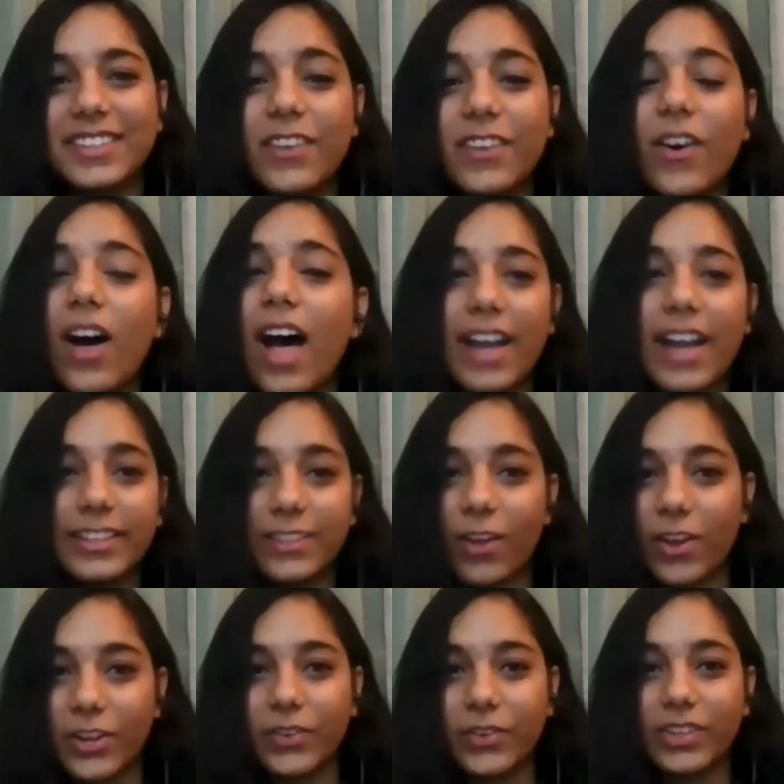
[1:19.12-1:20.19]
So I saw
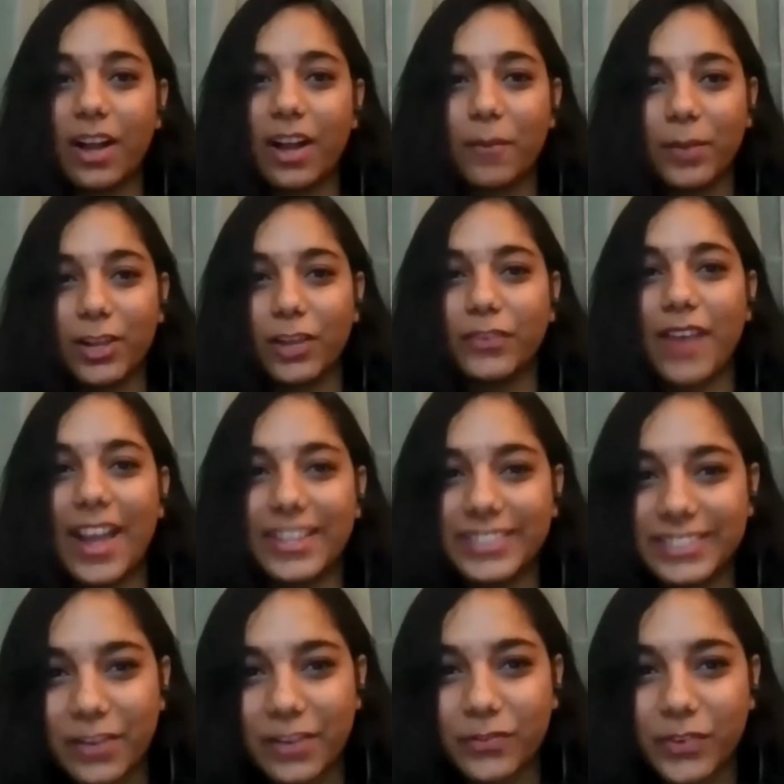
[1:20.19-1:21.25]
you in couple of
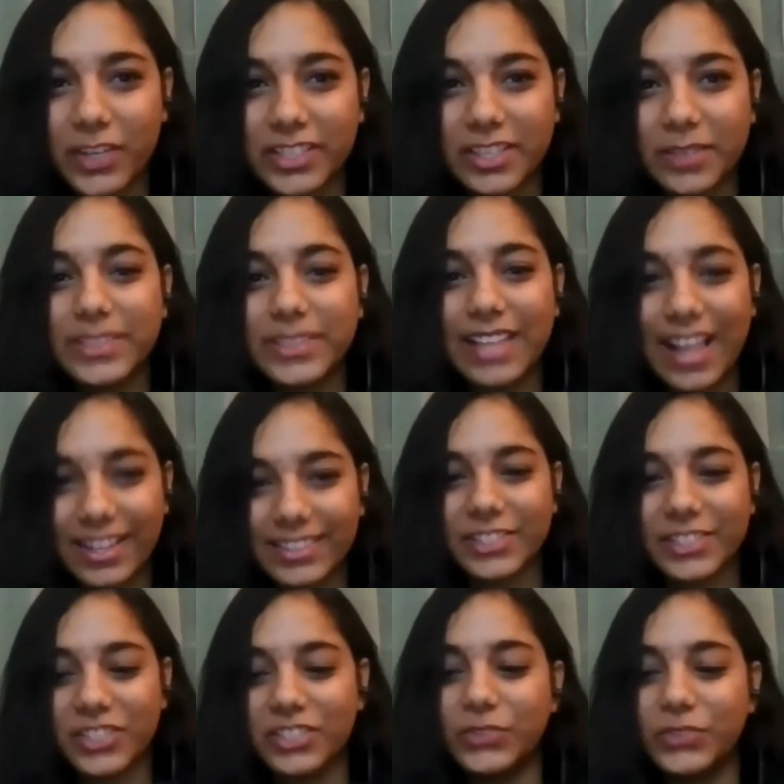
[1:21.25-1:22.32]
ISSF World Cups last
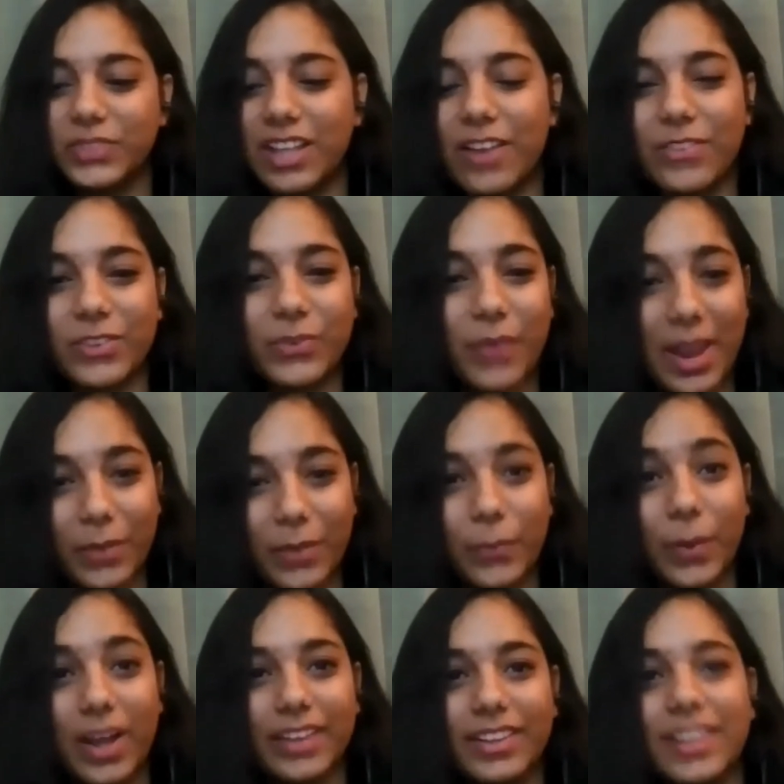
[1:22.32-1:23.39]
year in
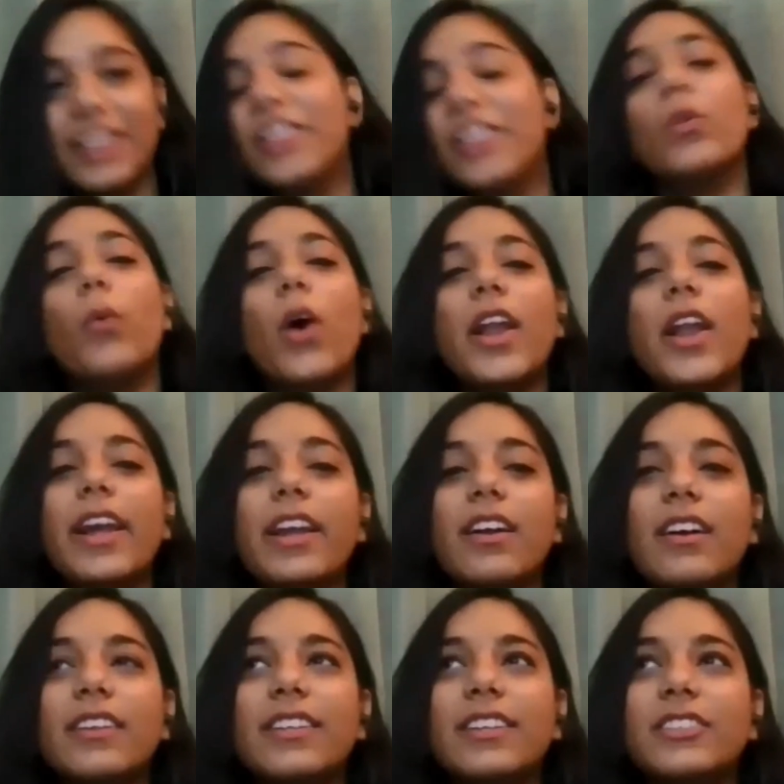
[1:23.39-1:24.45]
2021. So what
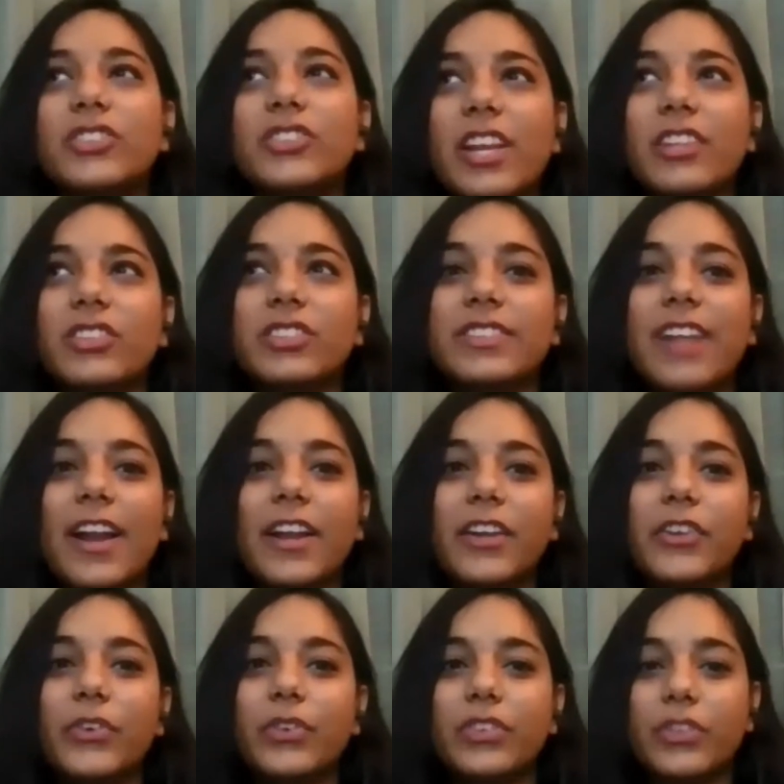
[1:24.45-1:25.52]
are the changes that are
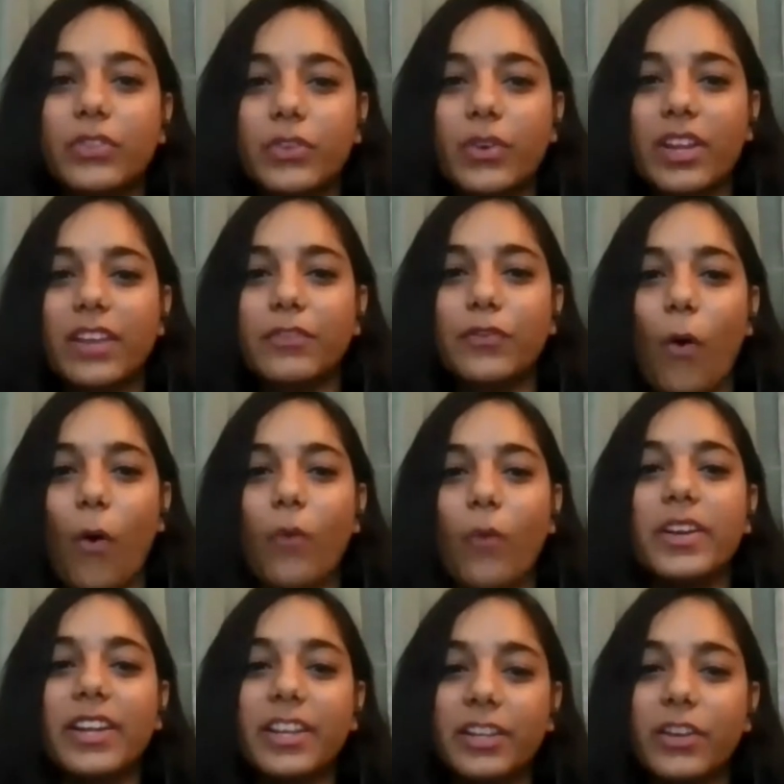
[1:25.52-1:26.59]
you looking
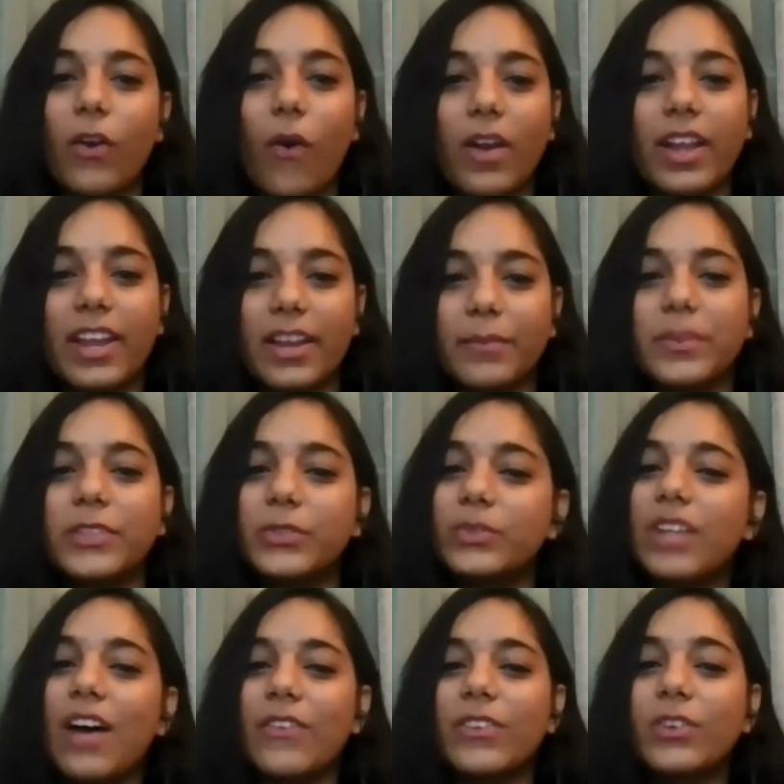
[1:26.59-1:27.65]
forward in your game in
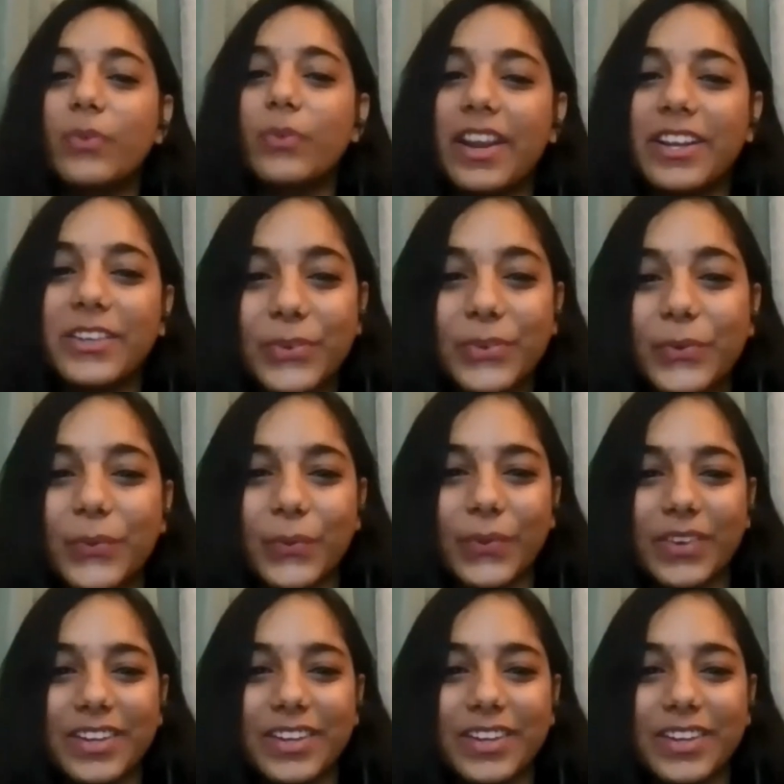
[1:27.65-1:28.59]
2022?